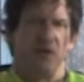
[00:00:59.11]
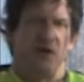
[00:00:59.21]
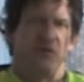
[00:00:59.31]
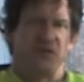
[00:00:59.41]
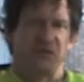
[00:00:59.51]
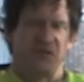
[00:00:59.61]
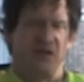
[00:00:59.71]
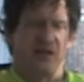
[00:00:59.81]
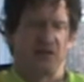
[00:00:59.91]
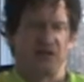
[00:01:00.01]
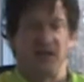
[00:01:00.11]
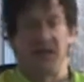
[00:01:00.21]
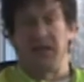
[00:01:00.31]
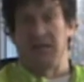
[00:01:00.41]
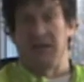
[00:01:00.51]
how you can take,
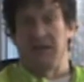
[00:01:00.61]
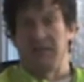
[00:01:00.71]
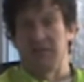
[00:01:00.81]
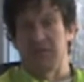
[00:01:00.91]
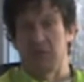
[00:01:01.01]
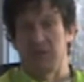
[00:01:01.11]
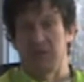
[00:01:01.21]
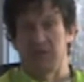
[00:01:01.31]
say, an inventory